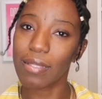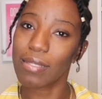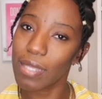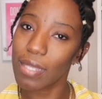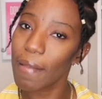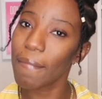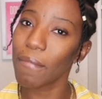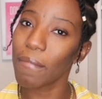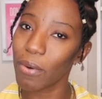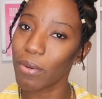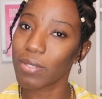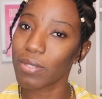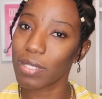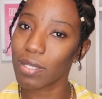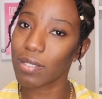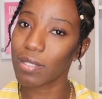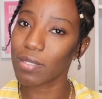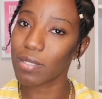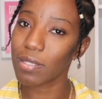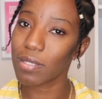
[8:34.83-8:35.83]
Think about
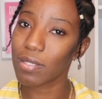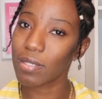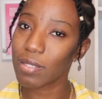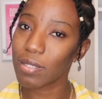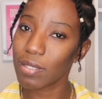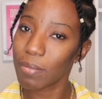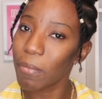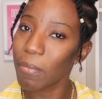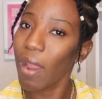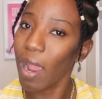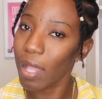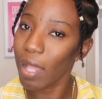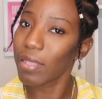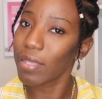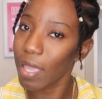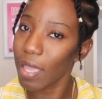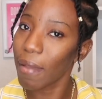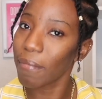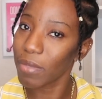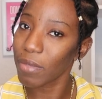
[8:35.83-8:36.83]
it.
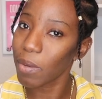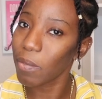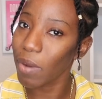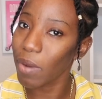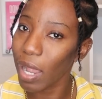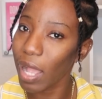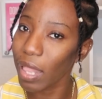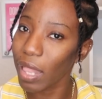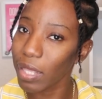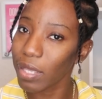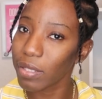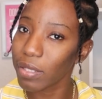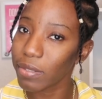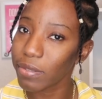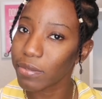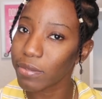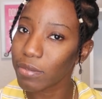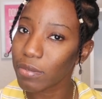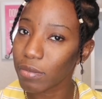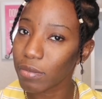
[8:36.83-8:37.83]
Nyam no brawling.